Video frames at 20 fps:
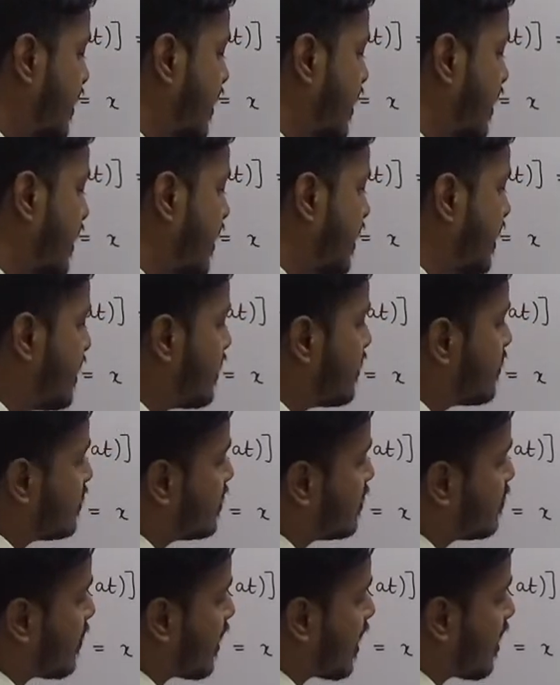e to
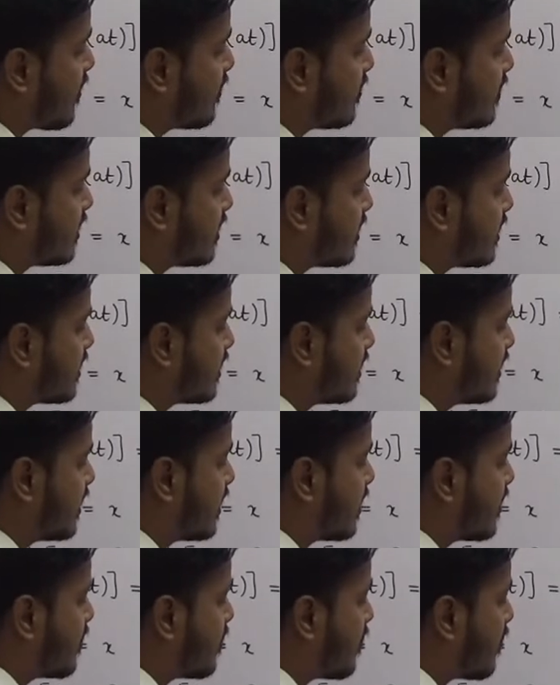the power
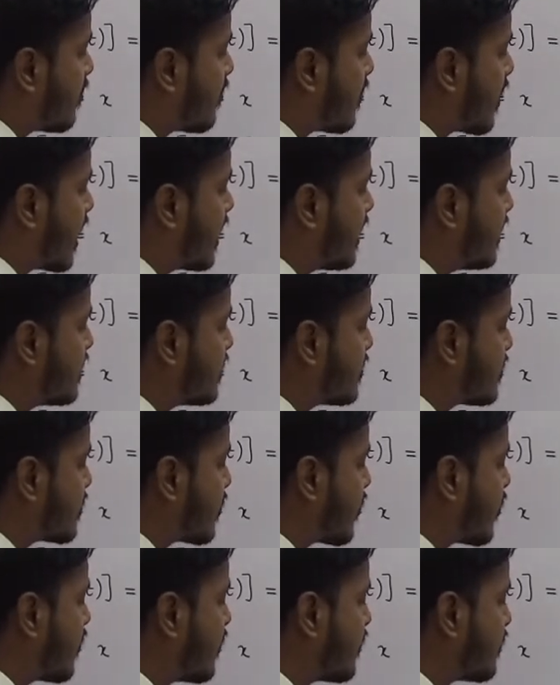minus
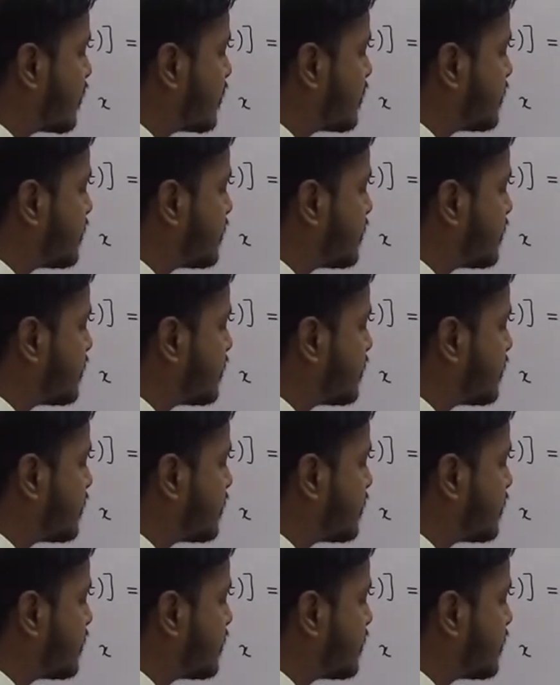of